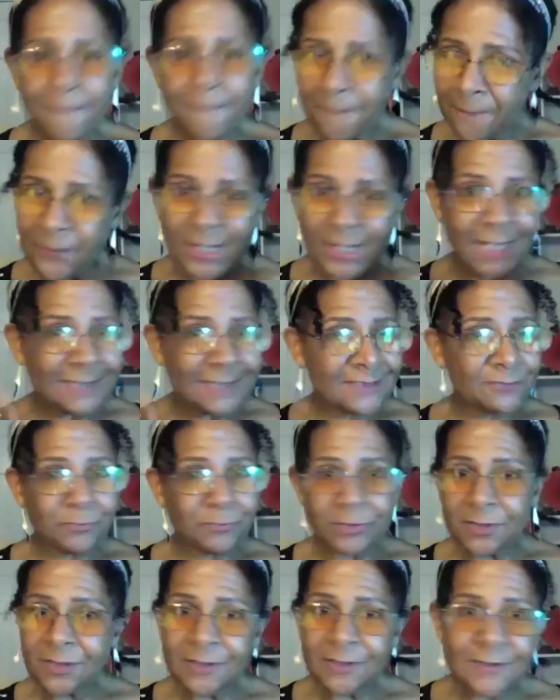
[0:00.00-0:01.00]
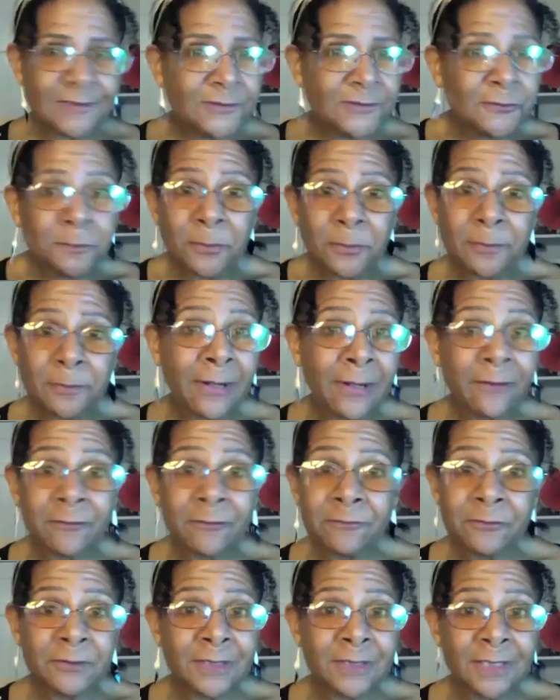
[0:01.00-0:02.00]
that's when his superpower
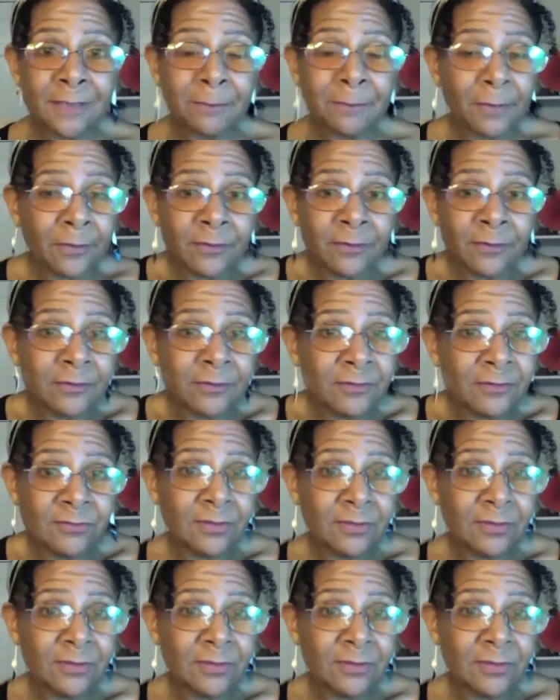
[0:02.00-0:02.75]
really emerged.